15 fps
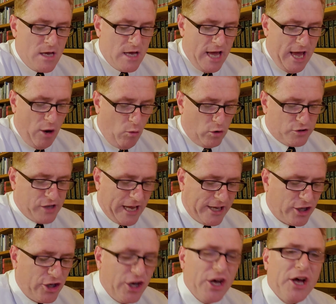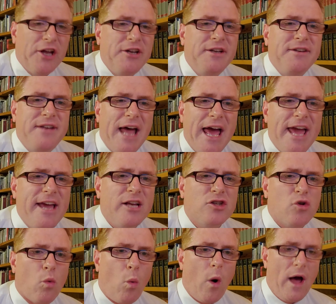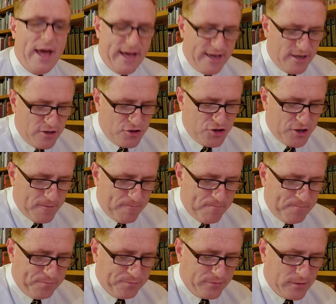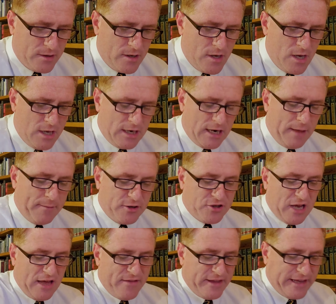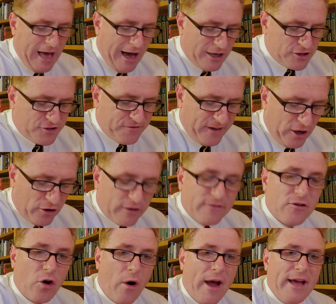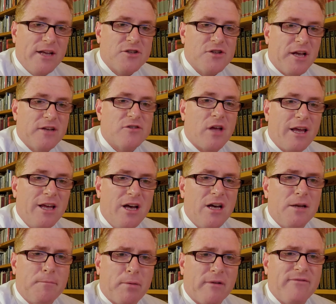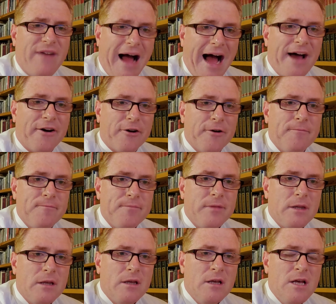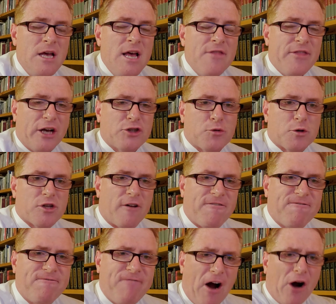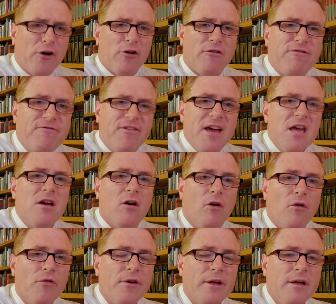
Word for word: It was a good day's wage. Let me say that God's field of grace is a good provider. This was a fertile field.